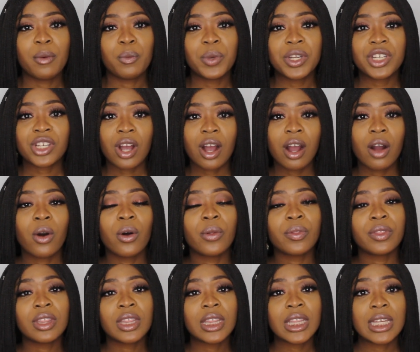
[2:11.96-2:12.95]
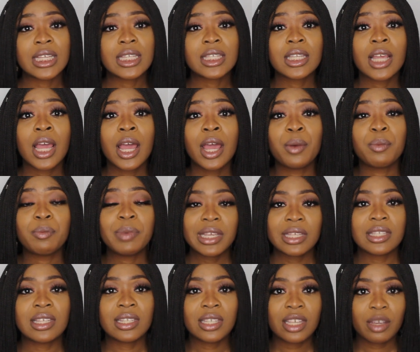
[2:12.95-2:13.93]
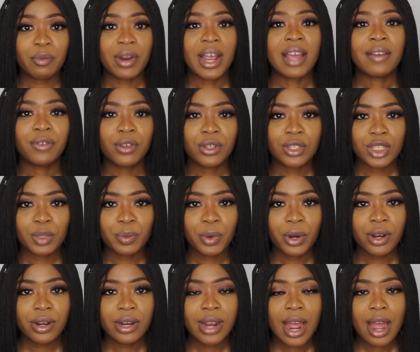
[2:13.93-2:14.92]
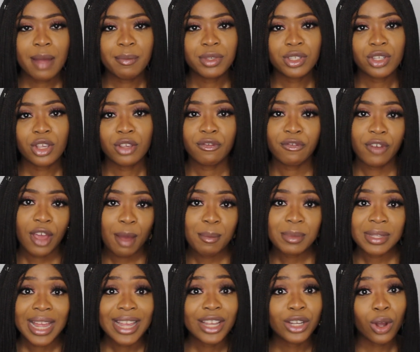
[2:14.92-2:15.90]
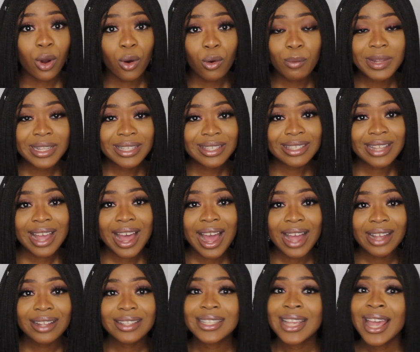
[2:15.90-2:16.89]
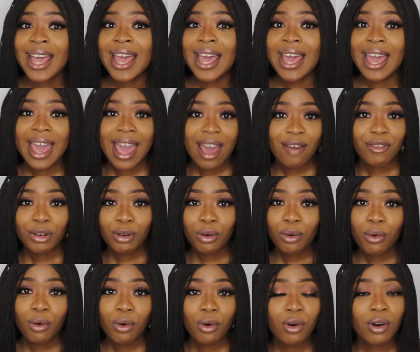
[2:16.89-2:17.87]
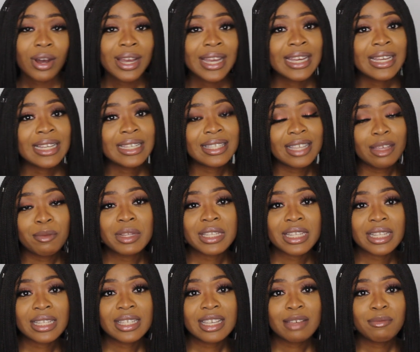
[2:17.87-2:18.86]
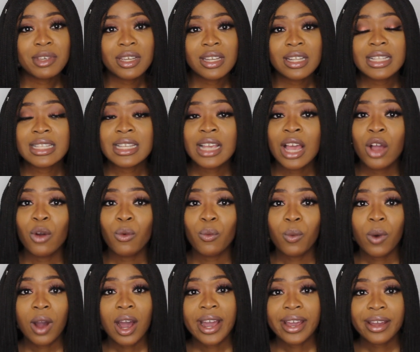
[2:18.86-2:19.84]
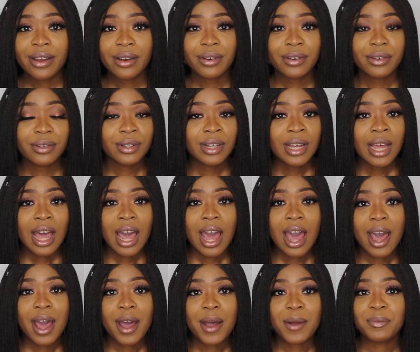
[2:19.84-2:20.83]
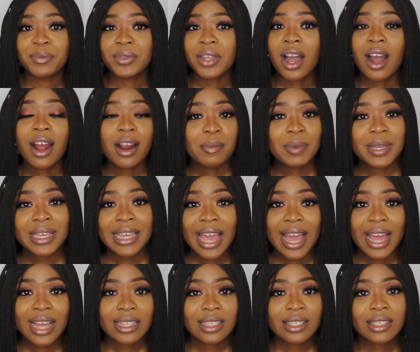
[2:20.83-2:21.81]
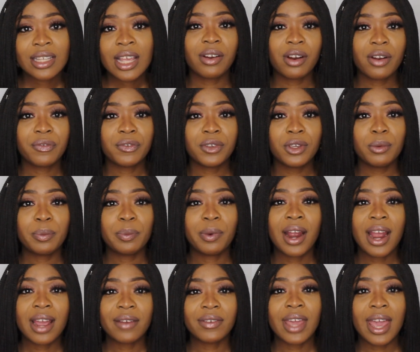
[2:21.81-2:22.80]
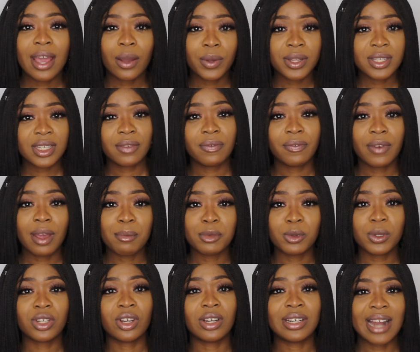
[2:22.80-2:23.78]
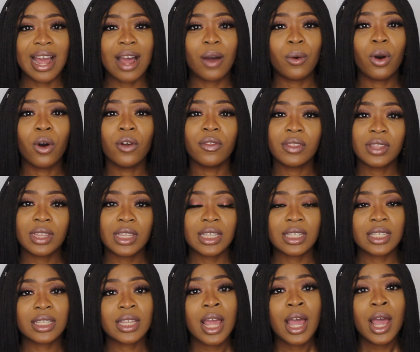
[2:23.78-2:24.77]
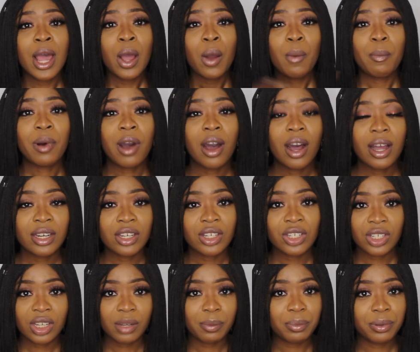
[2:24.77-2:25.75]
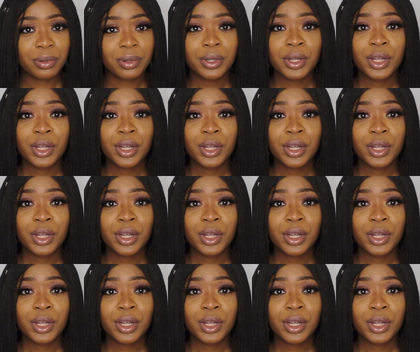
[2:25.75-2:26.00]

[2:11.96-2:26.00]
which are on this Big City Bright Futures program. So firms like Goldman Sachs, Evercore, Simmons & Simmons, Weil, RBS. There are a few private equity firms which are now on this partnership